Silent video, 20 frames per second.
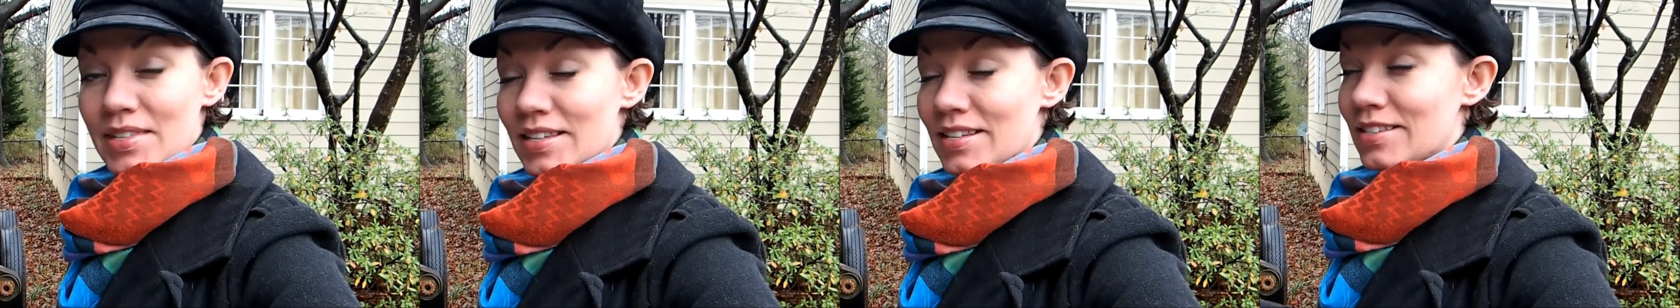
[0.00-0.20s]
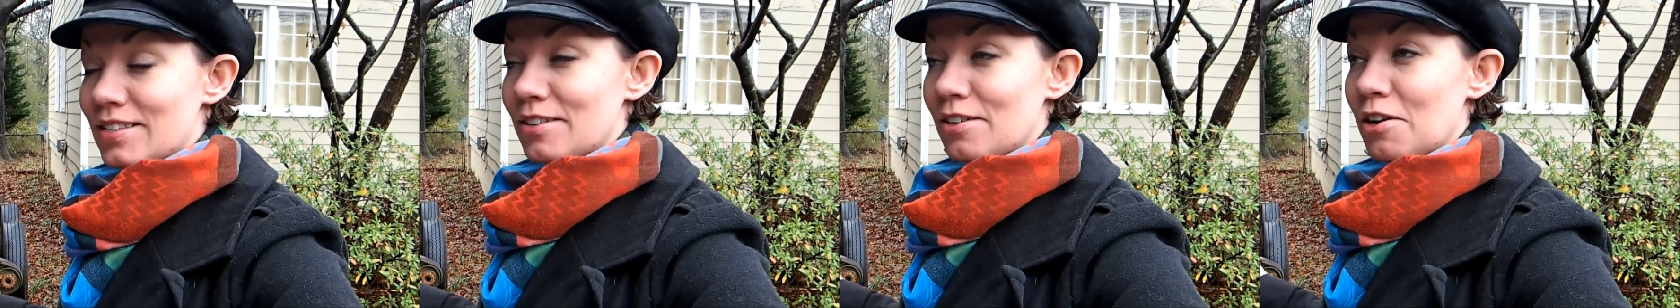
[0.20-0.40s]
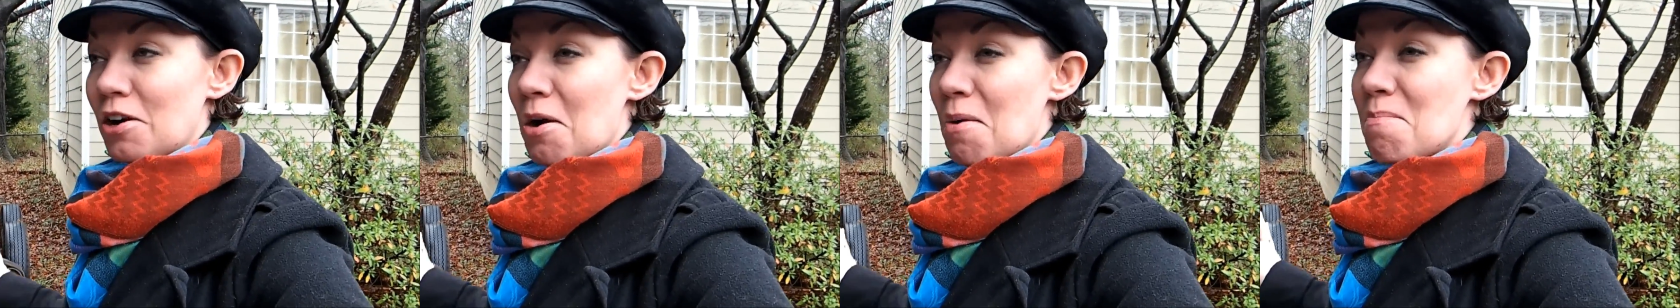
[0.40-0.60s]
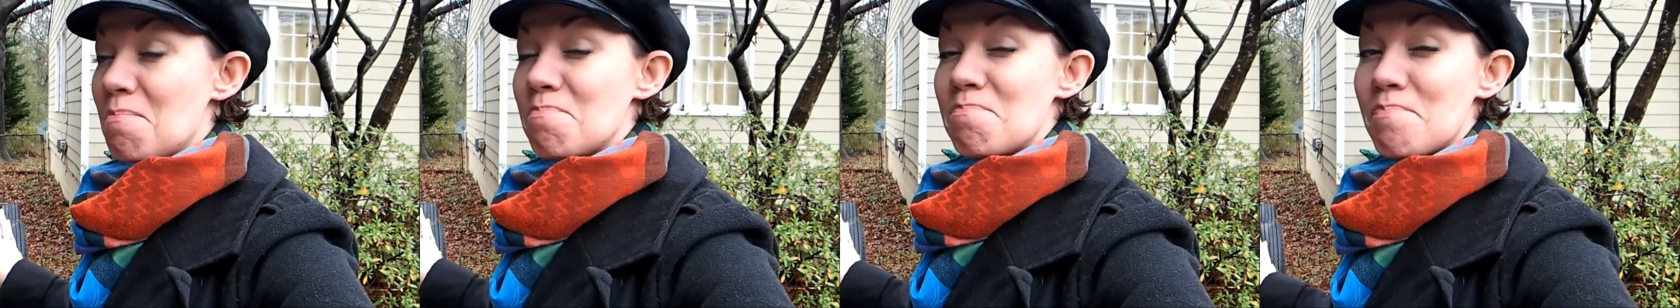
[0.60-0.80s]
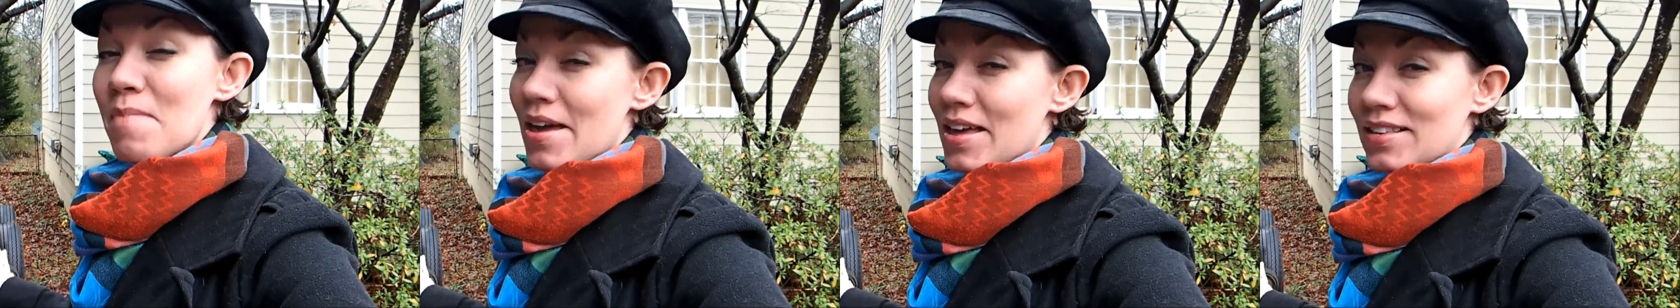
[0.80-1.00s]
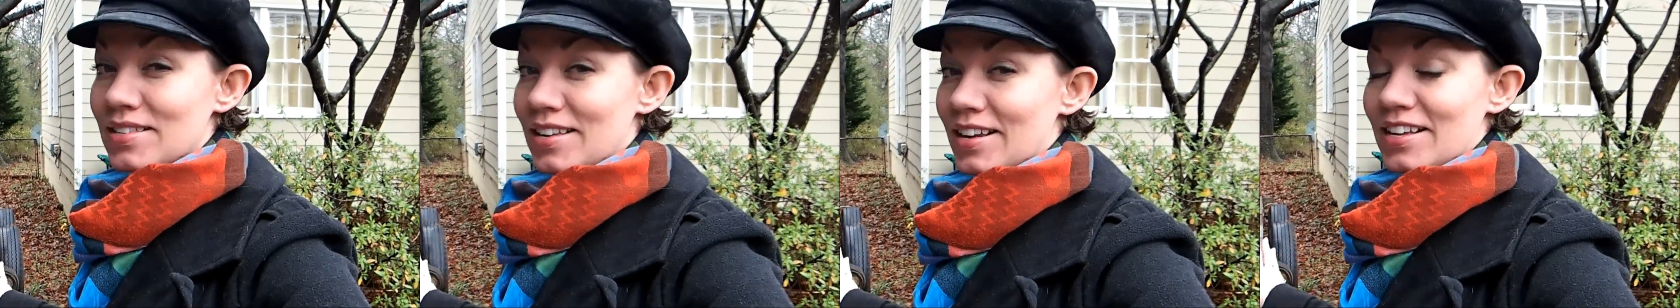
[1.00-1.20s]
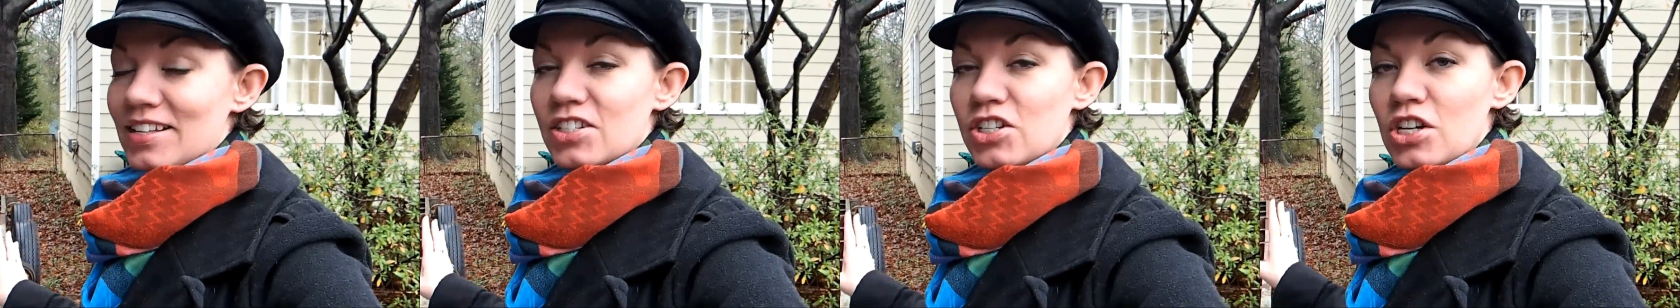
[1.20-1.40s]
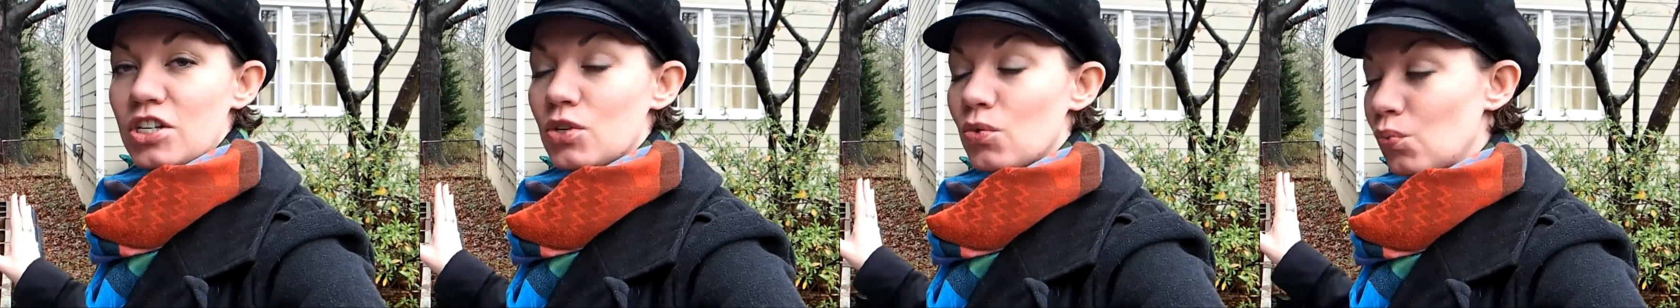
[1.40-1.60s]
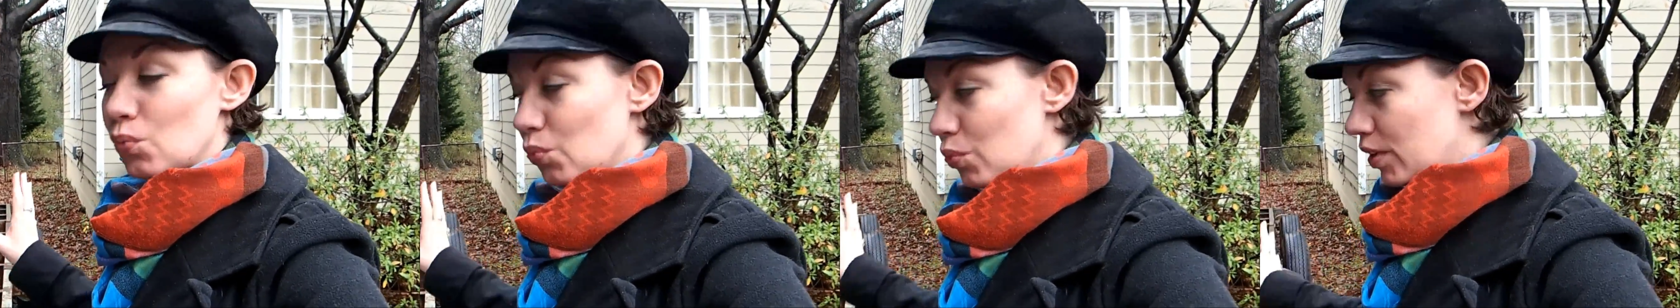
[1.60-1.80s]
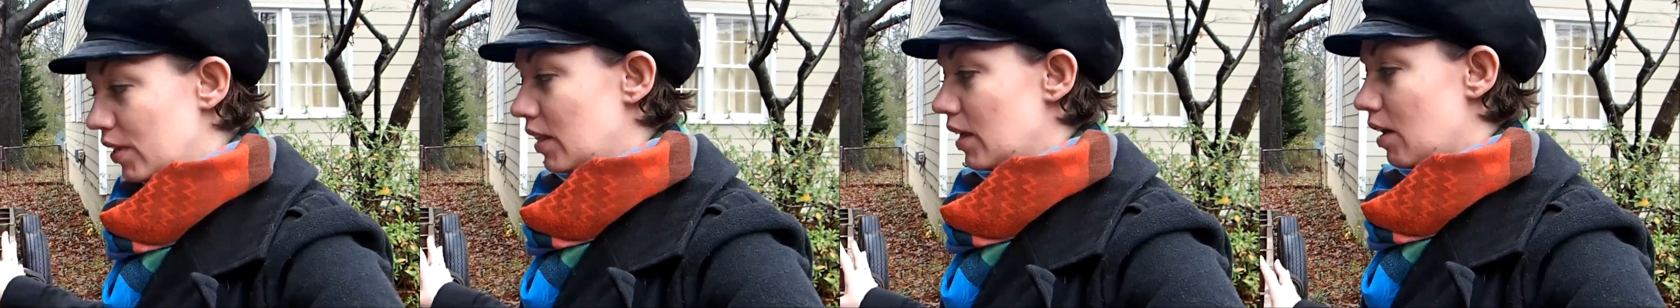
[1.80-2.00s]
These are amazing. She's a
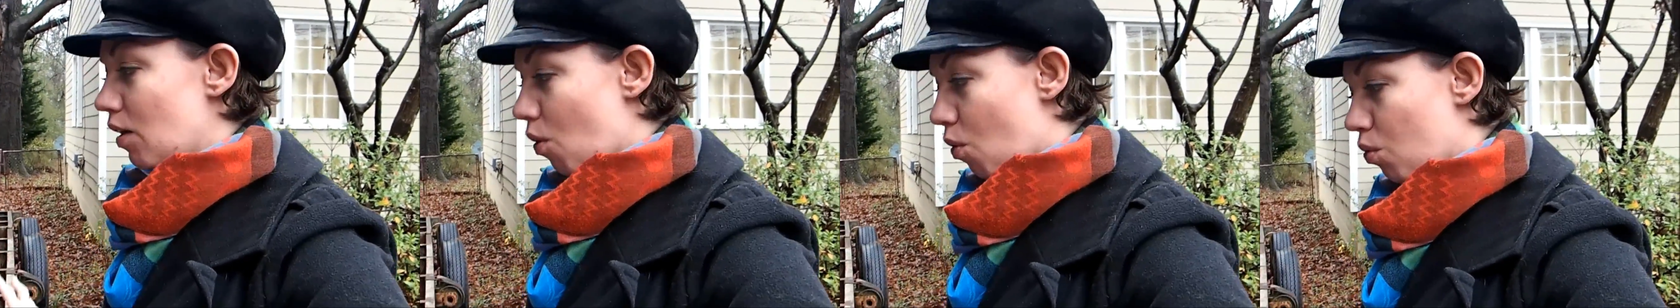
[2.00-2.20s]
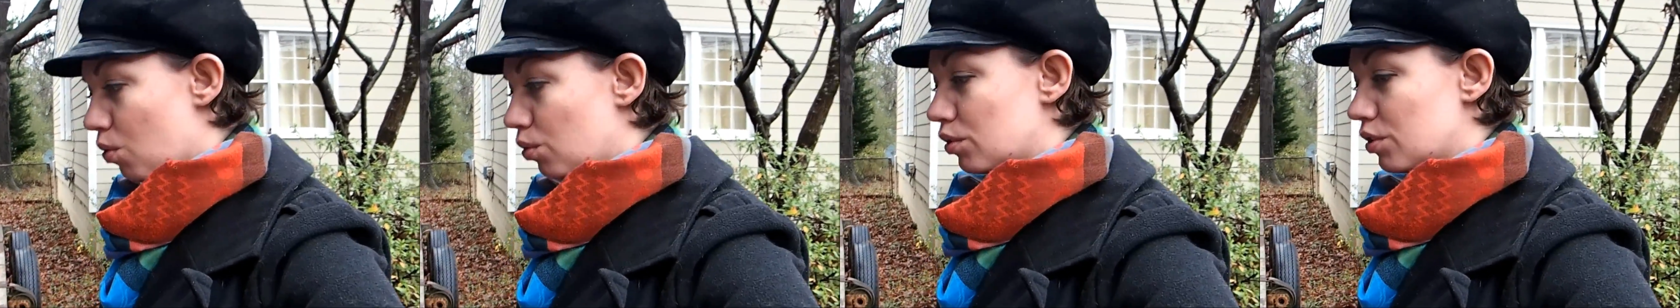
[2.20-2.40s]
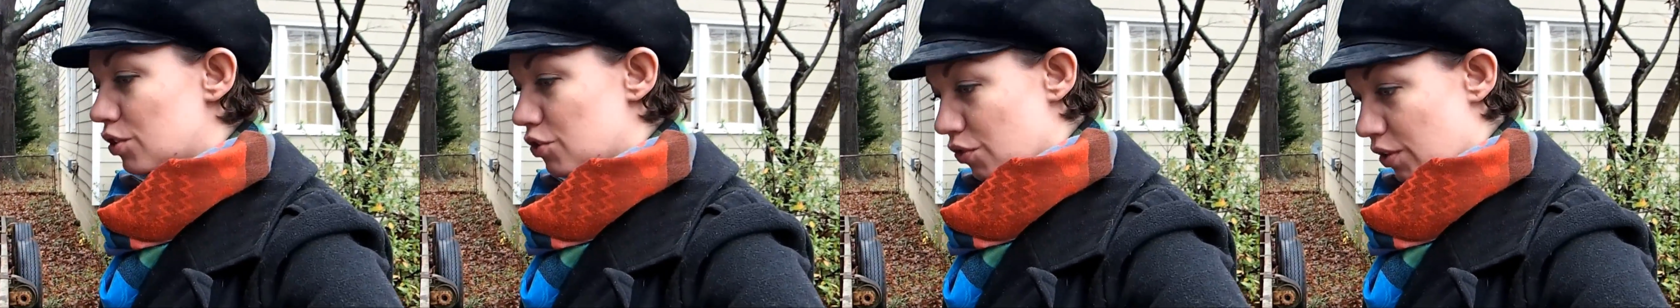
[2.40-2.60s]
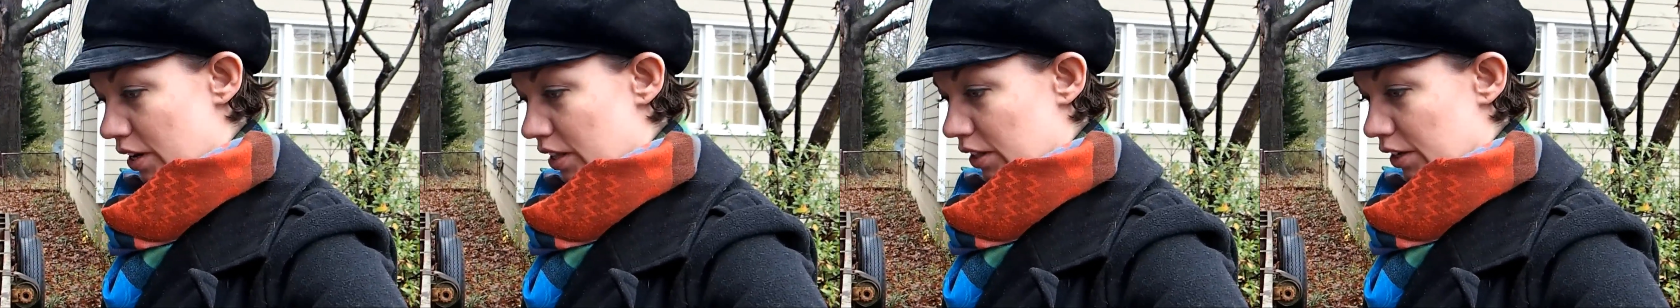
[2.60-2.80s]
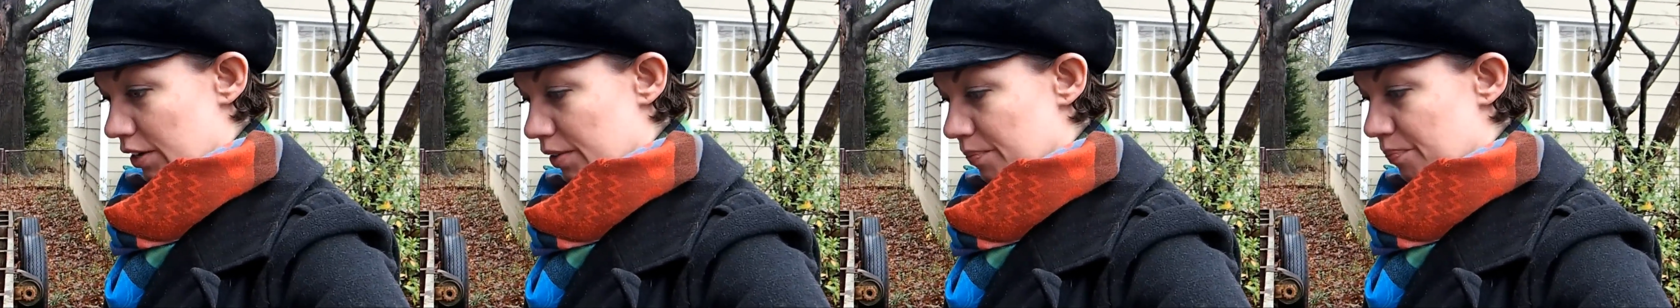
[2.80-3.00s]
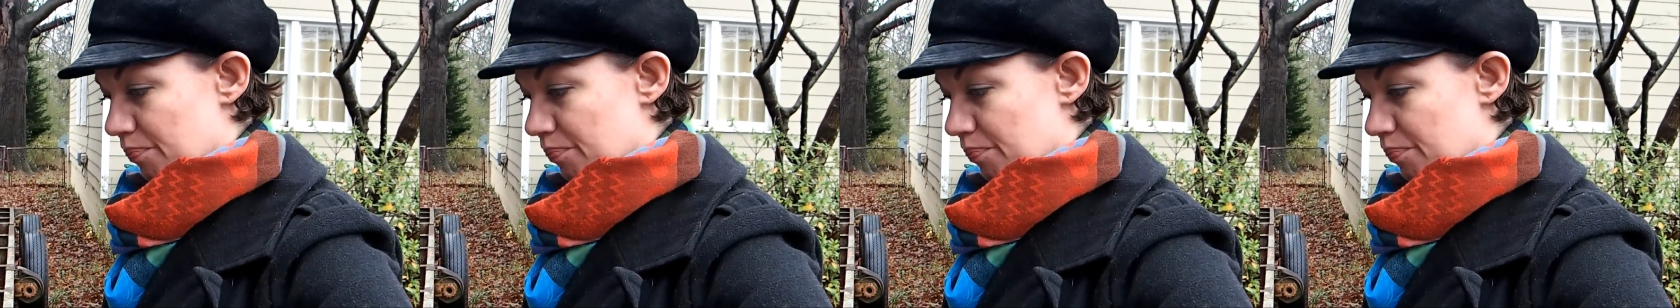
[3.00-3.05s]
really old trailer.